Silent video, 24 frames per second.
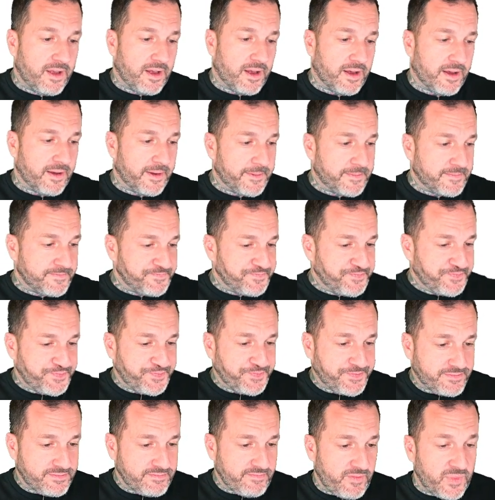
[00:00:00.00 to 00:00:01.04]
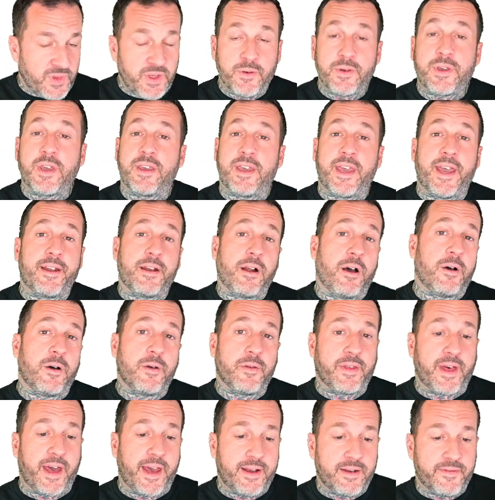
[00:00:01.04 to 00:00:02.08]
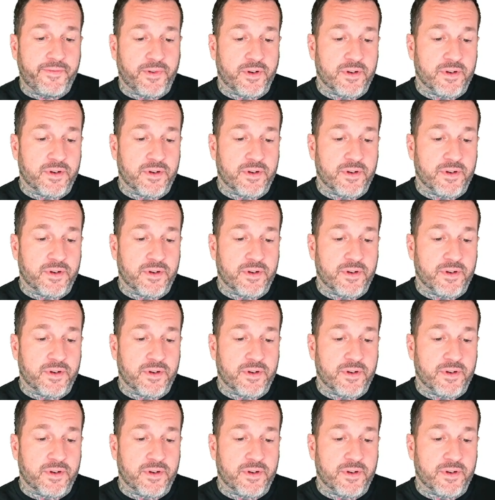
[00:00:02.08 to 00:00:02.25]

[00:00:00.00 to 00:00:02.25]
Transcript: Um, you can get all that